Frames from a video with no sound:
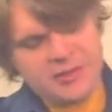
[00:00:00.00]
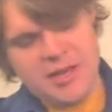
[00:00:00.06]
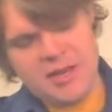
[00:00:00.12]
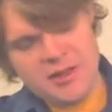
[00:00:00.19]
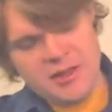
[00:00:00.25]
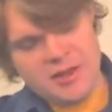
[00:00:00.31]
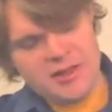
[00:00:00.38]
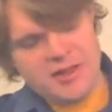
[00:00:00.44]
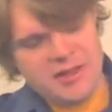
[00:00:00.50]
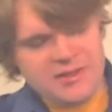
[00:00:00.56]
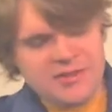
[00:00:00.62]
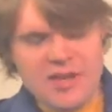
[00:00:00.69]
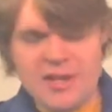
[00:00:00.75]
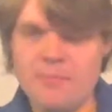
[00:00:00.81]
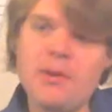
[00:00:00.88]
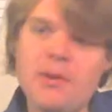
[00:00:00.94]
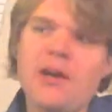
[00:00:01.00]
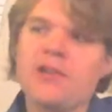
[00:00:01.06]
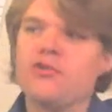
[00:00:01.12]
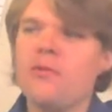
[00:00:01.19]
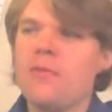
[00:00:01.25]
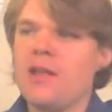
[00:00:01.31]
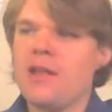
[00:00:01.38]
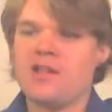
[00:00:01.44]
take a look at the inside of the box.
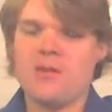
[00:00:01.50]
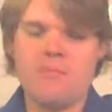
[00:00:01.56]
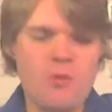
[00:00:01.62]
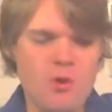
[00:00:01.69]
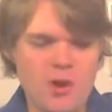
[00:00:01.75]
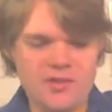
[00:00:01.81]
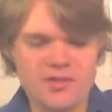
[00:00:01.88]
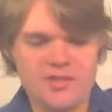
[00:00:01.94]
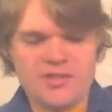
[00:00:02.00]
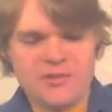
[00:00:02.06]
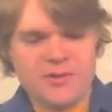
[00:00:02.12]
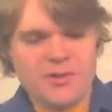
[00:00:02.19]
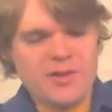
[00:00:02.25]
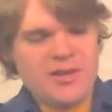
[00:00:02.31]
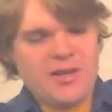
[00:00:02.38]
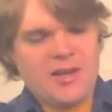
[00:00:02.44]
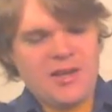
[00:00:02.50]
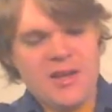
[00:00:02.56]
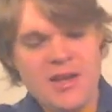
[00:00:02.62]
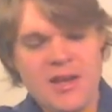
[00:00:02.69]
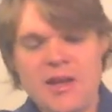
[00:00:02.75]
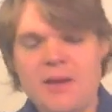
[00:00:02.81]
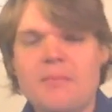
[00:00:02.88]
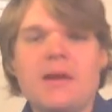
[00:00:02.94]
Normally I like to pause this sort of thing,
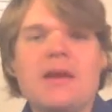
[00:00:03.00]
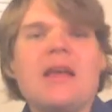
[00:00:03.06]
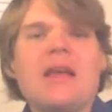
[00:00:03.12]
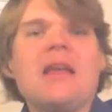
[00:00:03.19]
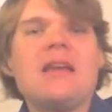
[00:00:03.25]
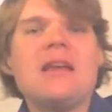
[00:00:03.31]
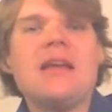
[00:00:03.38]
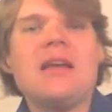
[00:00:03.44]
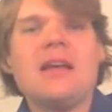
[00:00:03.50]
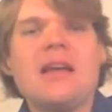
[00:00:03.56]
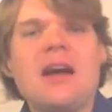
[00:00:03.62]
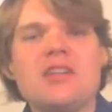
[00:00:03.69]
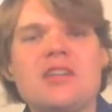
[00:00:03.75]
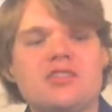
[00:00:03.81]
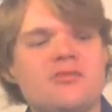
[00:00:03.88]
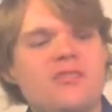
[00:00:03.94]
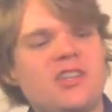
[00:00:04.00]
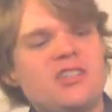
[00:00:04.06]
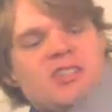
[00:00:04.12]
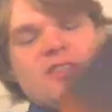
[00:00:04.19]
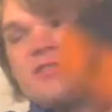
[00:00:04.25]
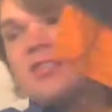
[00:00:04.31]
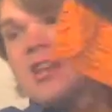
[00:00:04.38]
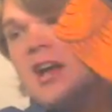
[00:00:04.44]
but in
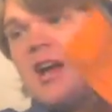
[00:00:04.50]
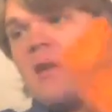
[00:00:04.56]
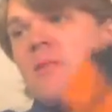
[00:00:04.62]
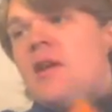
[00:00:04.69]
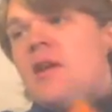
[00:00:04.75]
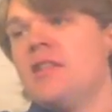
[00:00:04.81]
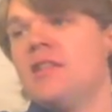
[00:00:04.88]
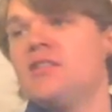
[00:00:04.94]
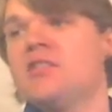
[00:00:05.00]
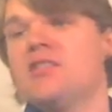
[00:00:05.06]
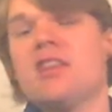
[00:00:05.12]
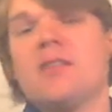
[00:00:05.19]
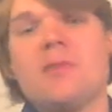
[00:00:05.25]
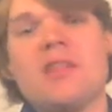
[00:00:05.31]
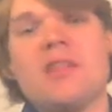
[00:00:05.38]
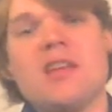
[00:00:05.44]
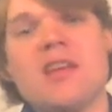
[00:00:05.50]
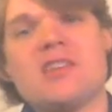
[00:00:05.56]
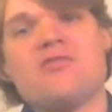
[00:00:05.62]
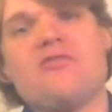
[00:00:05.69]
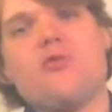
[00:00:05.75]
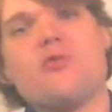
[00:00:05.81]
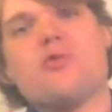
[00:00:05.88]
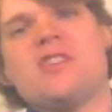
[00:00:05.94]
conservation of time, this is going to be the
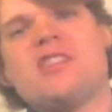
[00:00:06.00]
next 40